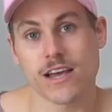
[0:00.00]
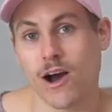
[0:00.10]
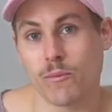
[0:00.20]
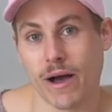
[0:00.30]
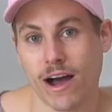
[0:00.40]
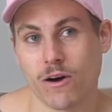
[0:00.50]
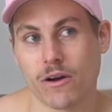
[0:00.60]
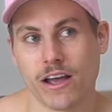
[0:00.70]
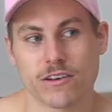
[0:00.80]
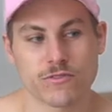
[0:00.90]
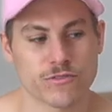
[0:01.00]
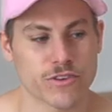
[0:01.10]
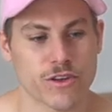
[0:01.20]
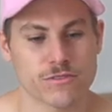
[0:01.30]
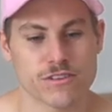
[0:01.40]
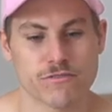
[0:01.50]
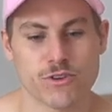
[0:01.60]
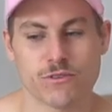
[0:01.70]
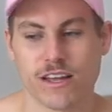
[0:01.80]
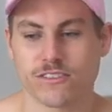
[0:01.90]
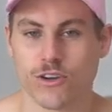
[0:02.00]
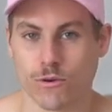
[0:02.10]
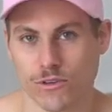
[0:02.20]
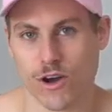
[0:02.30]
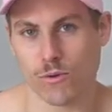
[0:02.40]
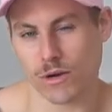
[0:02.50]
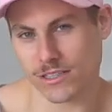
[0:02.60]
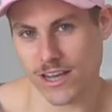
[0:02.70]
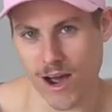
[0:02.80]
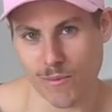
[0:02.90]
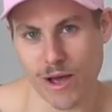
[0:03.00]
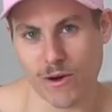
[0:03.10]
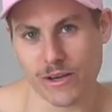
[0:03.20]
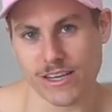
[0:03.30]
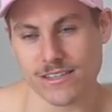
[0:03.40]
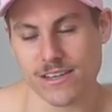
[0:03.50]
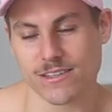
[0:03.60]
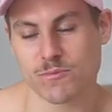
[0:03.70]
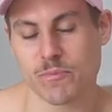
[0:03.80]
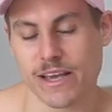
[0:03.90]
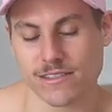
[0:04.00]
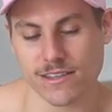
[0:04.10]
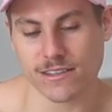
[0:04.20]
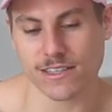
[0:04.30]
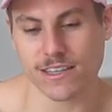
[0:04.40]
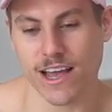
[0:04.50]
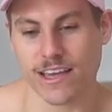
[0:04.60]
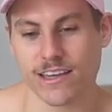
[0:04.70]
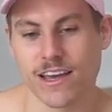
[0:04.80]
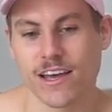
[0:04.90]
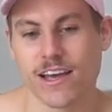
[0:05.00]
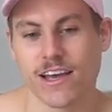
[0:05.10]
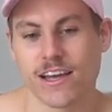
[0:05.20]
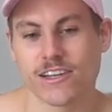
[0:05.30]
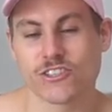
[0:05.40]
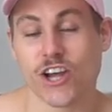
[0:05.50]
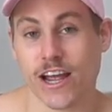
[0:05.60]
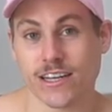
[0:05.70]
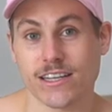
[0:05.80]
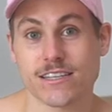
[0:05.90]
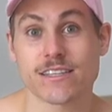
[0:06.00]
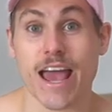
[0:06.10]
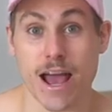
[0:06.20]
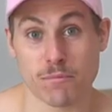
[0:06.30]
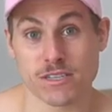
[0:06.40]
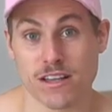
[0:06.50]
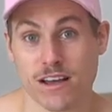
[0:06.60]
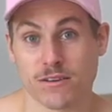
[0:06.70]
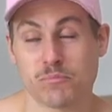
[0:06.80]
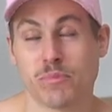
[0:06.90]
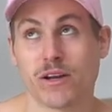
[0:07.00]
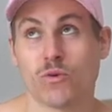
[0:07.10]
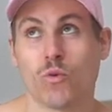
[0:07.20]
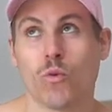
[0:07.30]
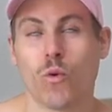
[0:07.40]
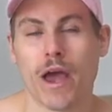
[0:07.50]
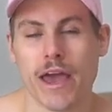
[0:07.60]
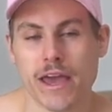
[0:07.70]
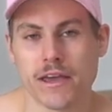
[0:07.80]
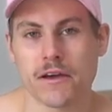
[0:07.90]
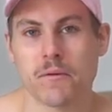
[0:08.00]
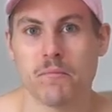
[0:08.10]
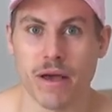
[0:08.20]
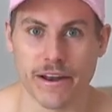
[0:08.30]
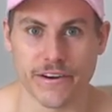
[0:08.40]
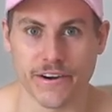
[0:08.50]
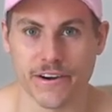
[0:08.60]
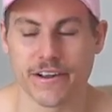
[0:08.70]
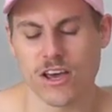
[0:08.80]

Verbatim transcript: Taobao, and for those of you that don't know what Taobao is, it's basically like Chinese Amazon, but way better.